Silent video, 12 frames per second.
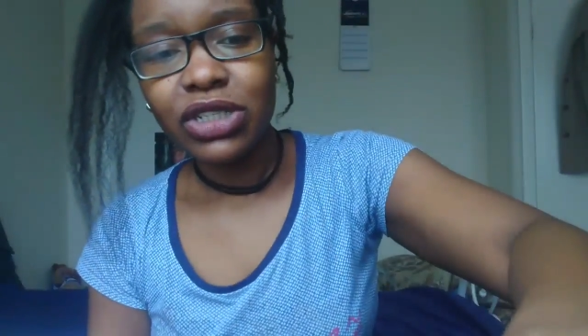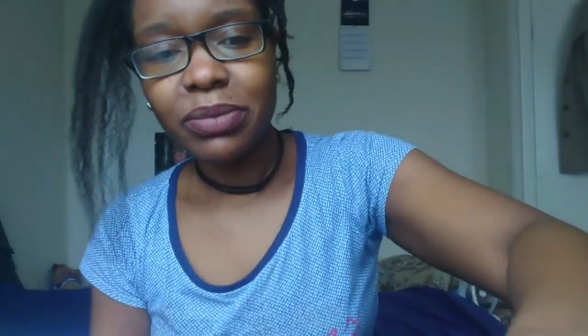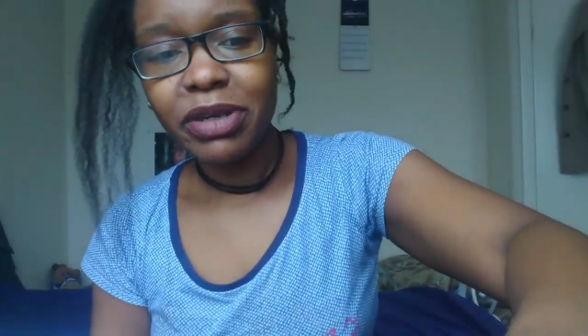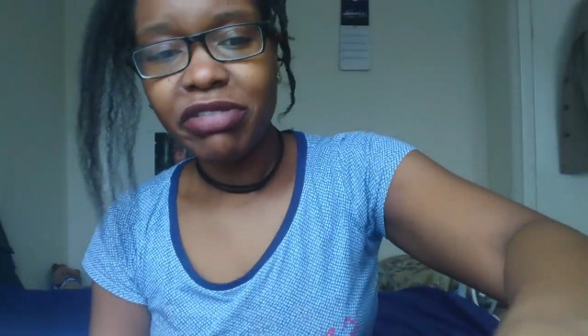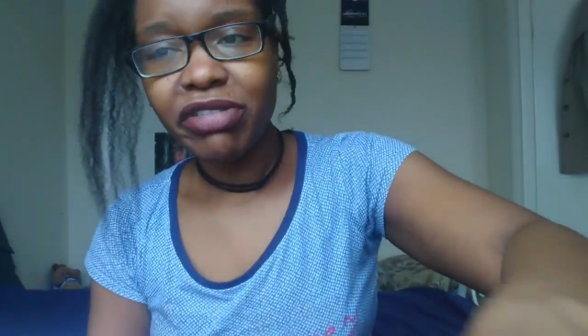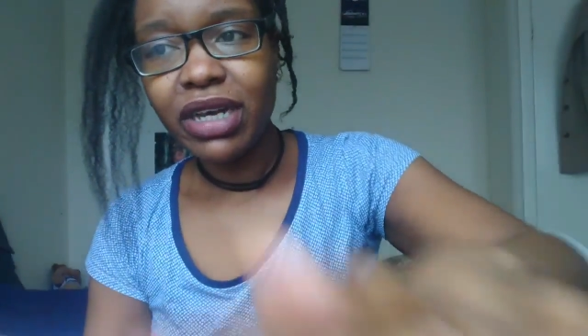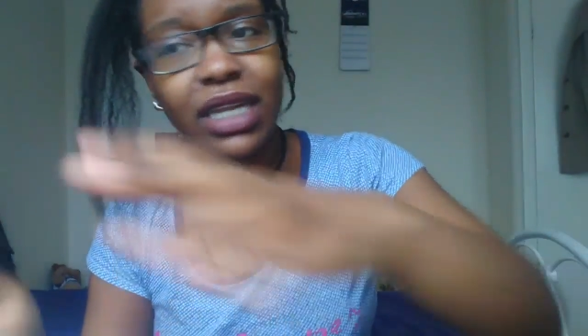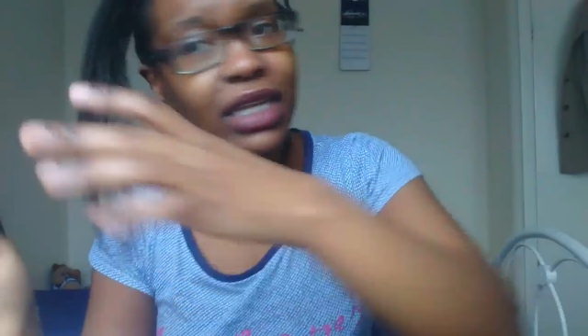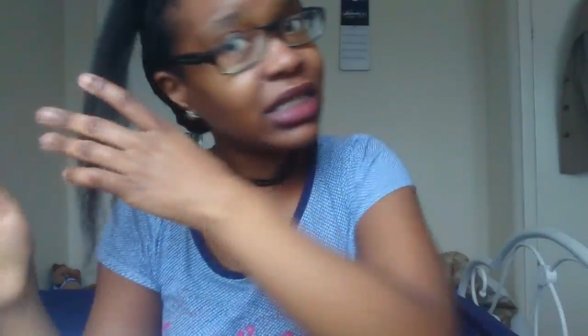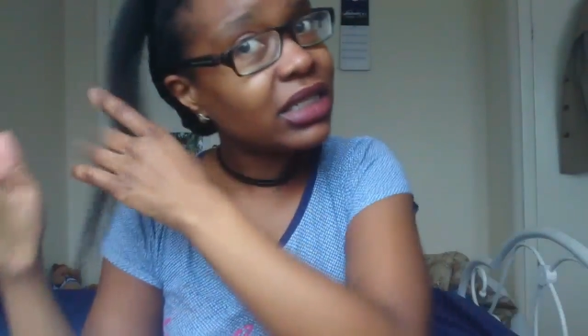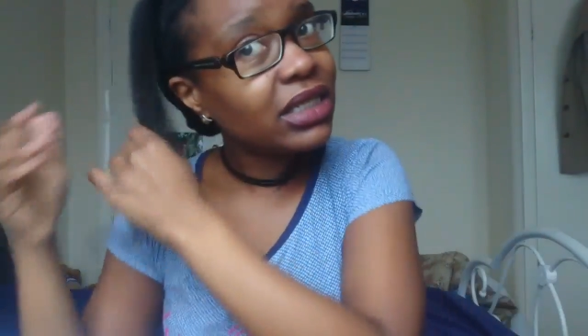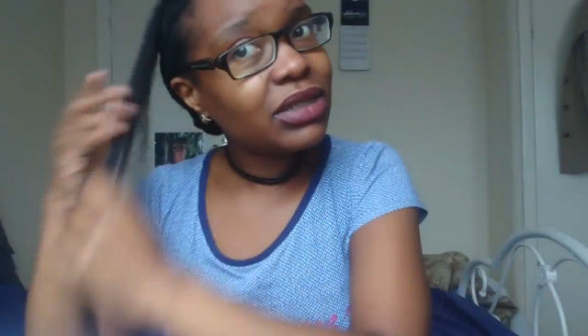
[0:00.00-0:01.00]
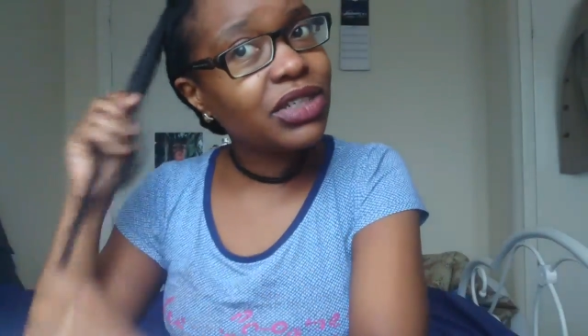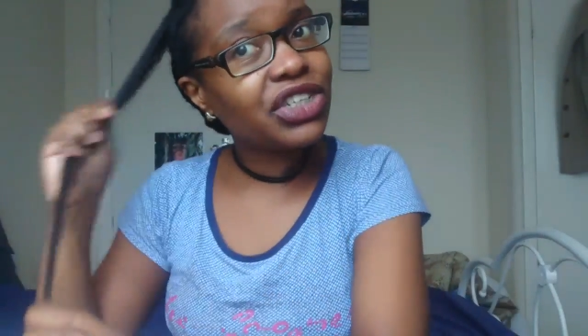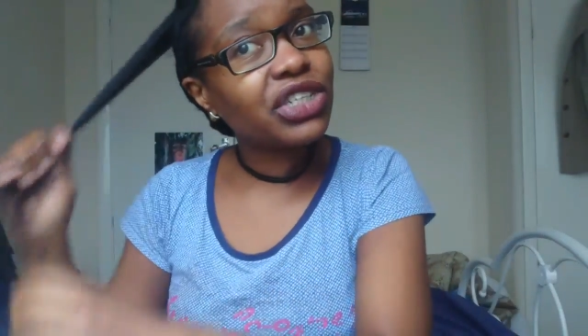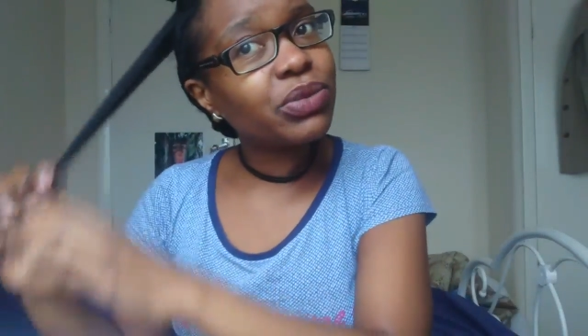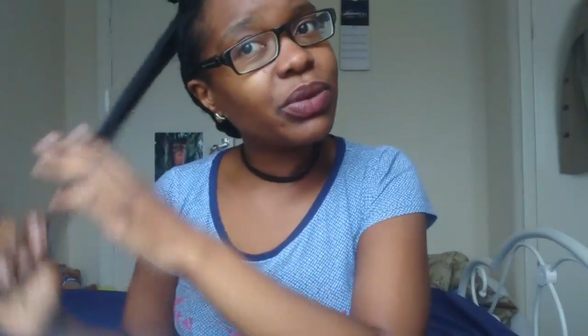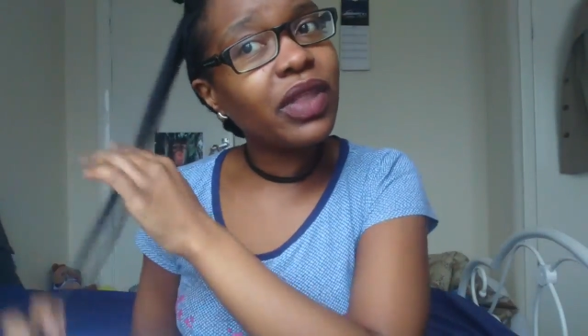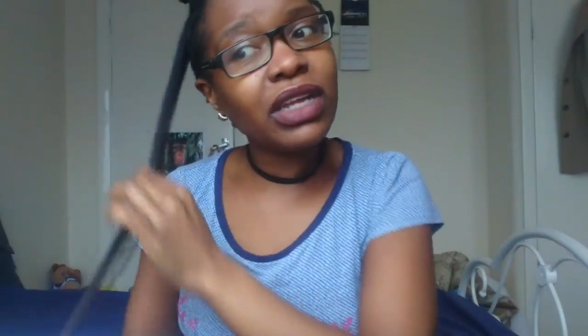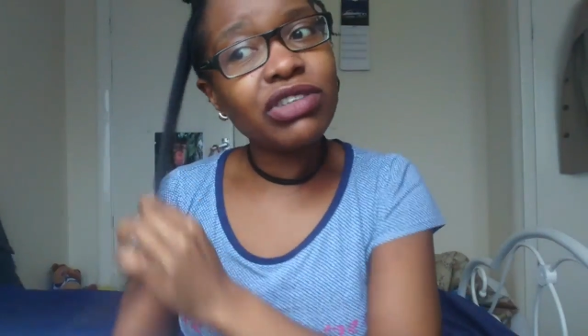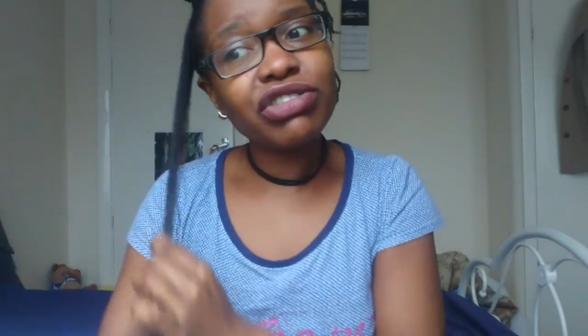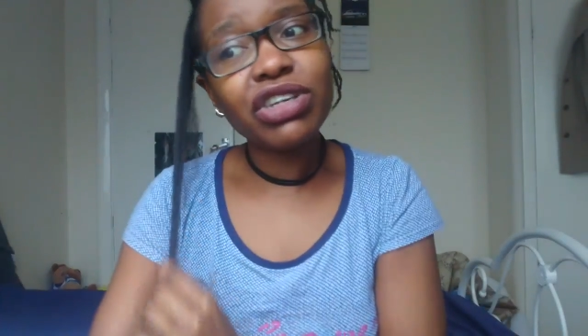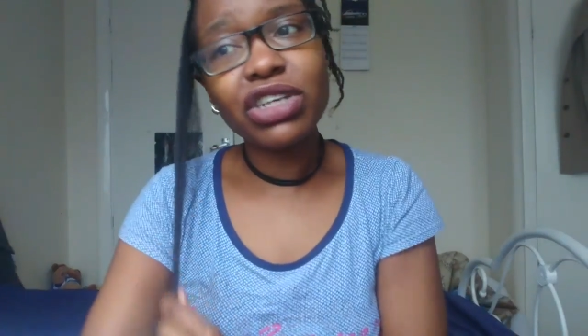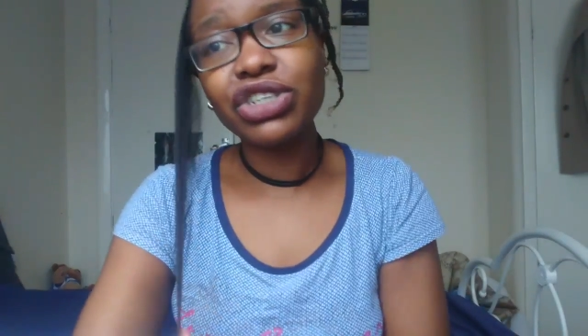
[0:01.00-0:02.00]
to be released just with the
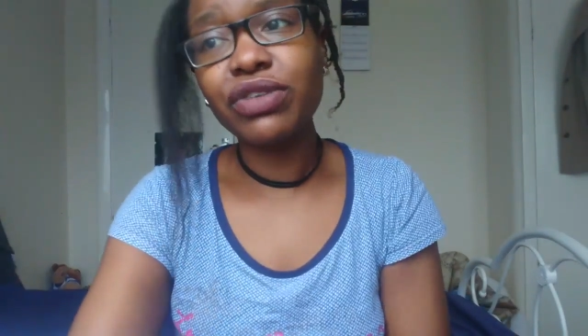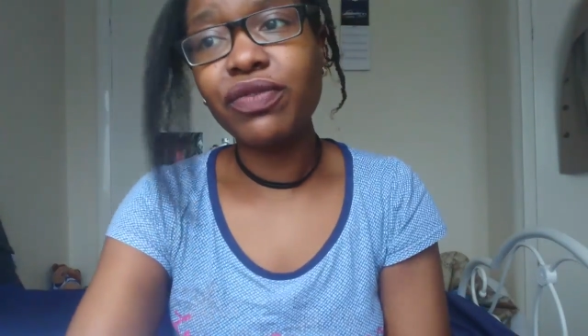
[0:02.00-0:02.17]
introduction